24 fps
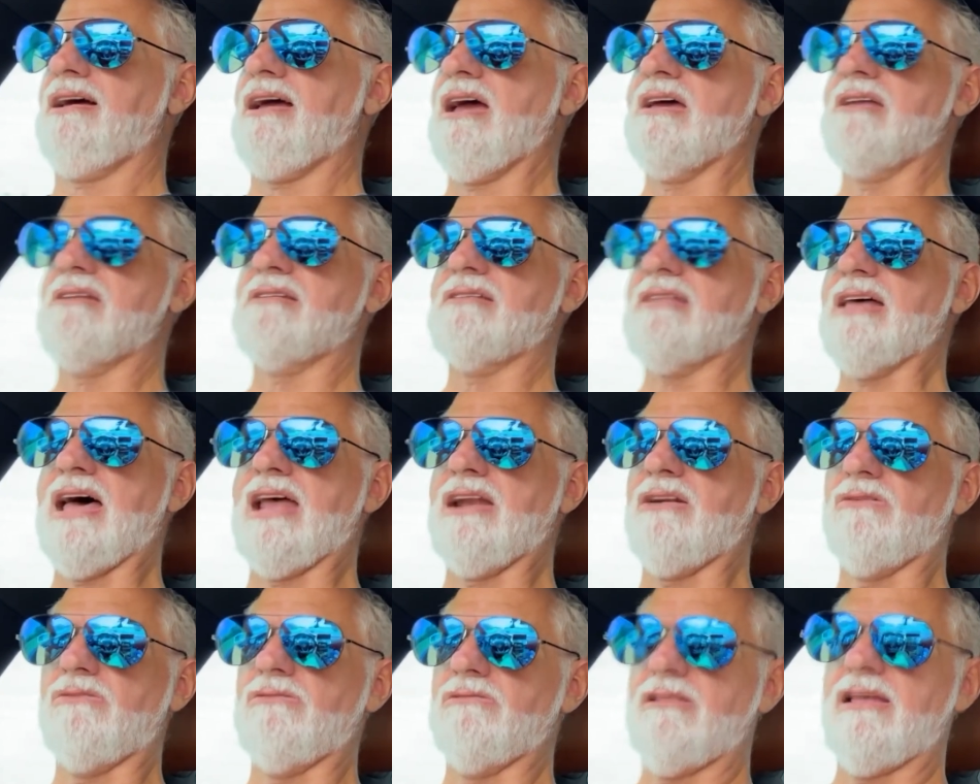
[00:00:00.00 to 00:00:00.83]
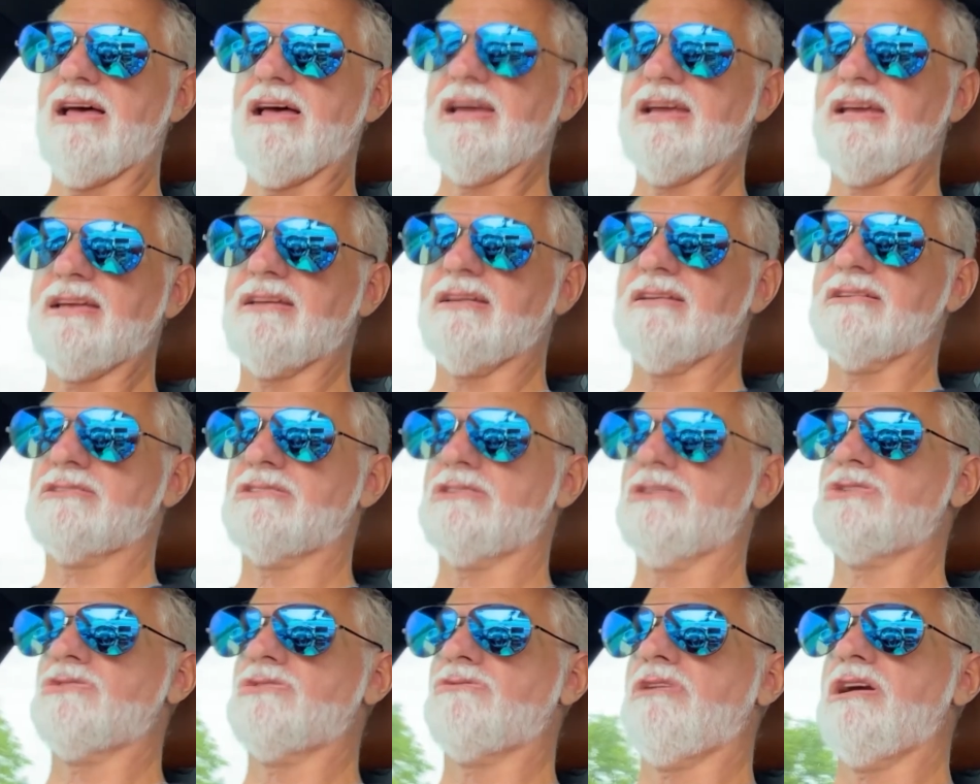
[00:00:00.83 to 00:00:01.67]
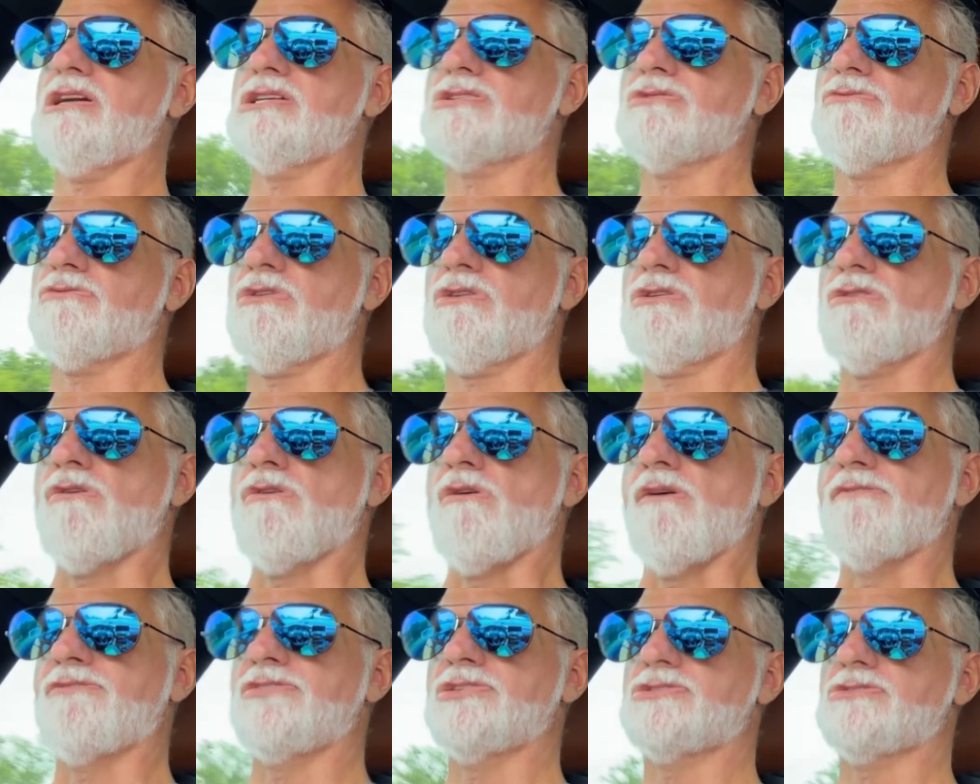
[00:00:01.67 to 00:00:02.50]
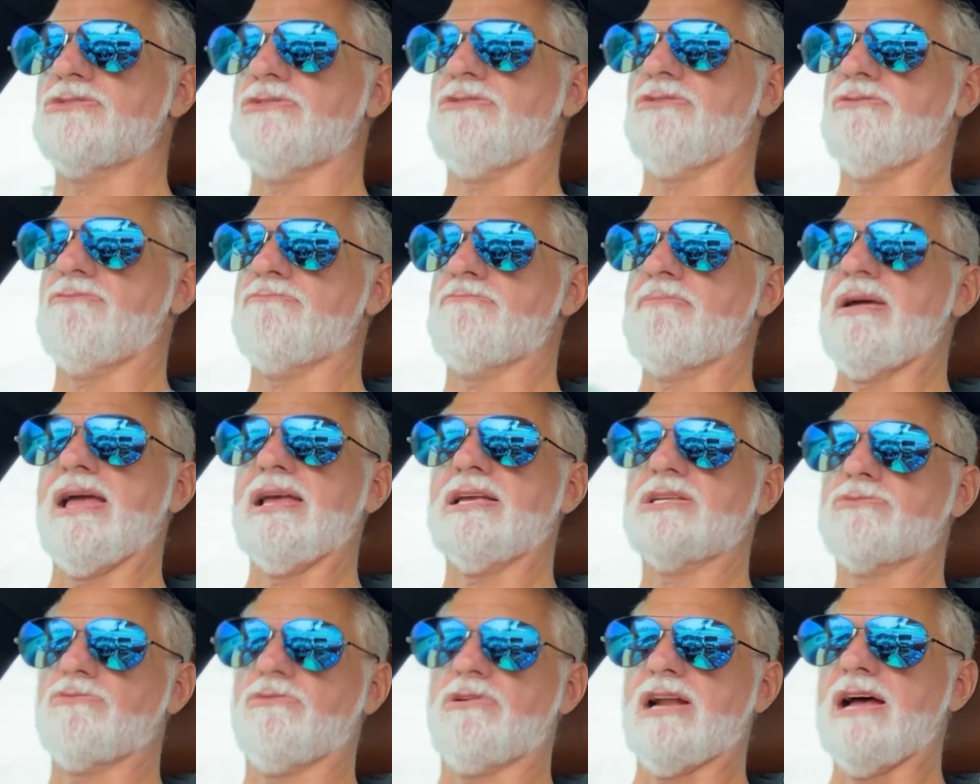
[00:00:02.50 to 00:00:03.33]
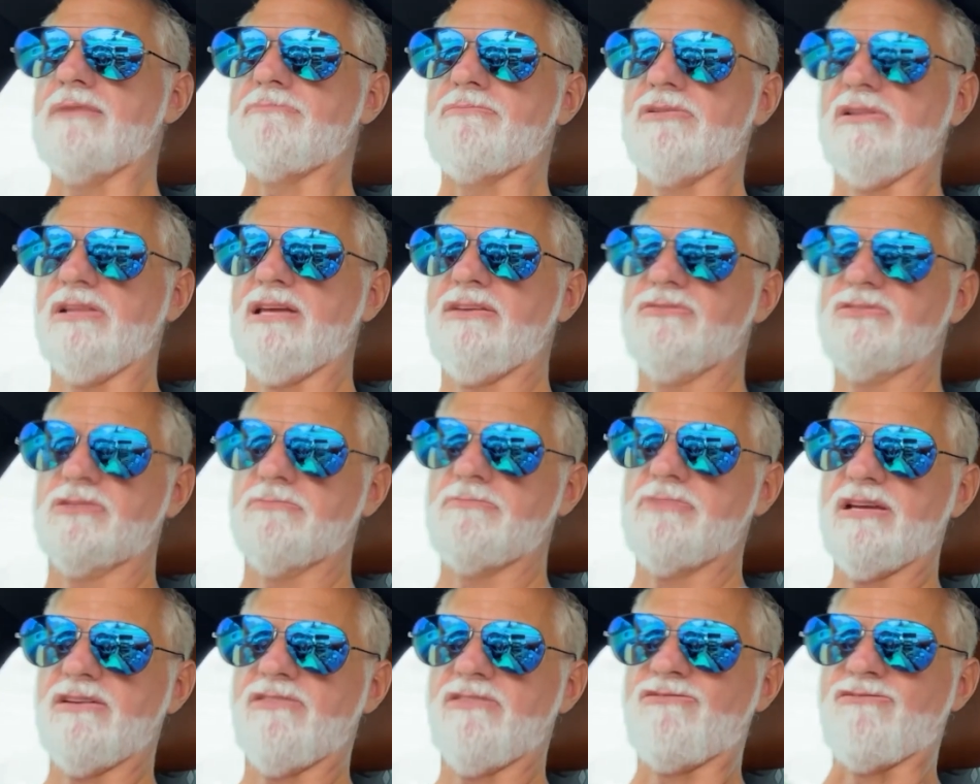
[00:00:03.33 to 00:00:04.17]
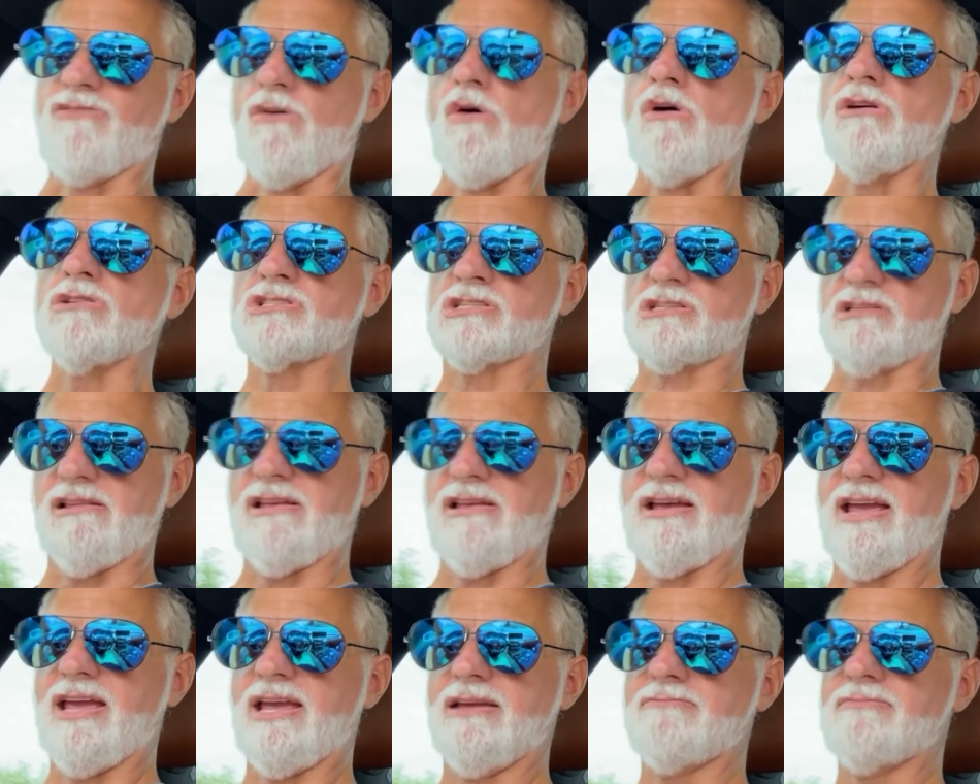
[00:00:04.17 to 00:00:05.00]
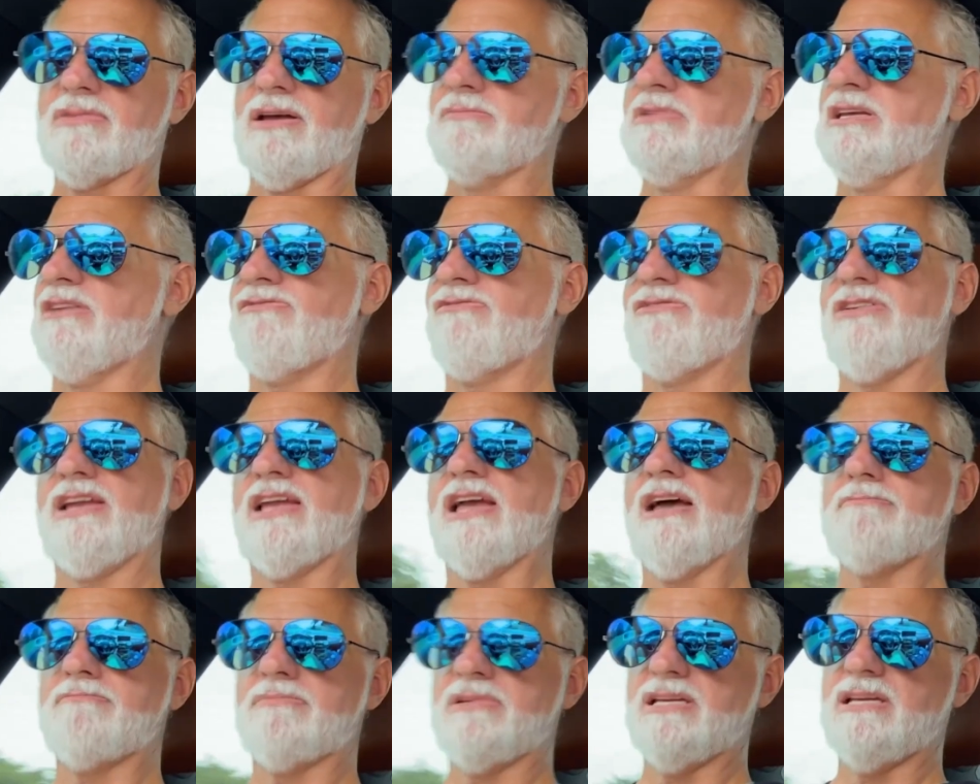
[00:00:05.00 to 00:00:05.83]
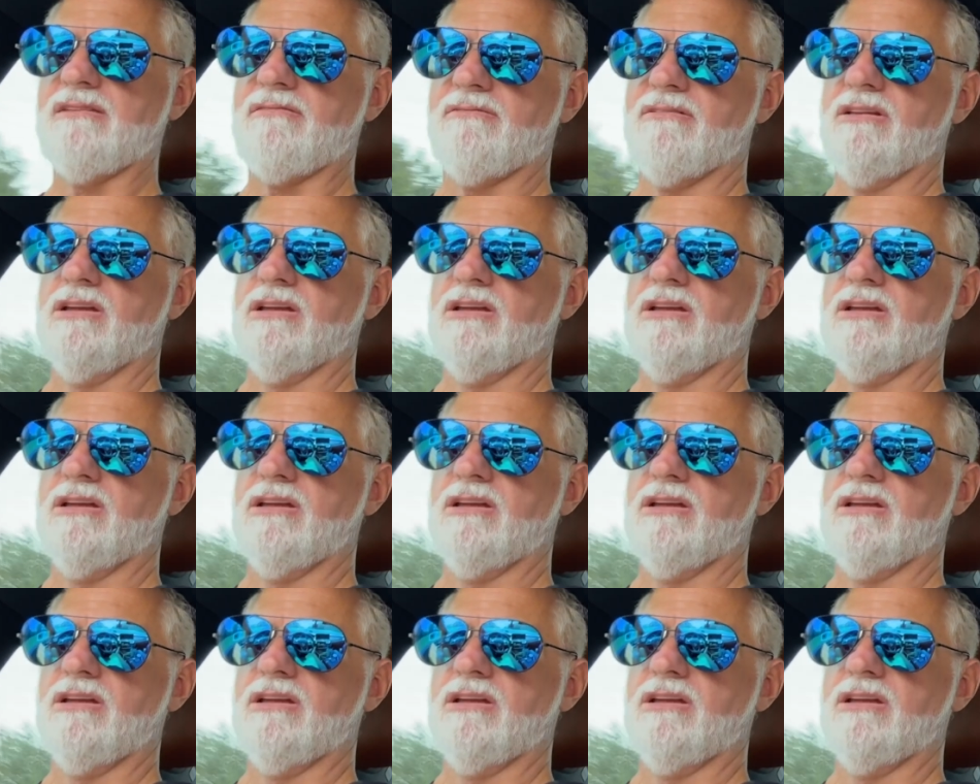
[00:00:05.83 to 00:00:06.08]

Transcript: And I don't like a situation where an officer makes what I believe to be a false claim. I mean, if you get me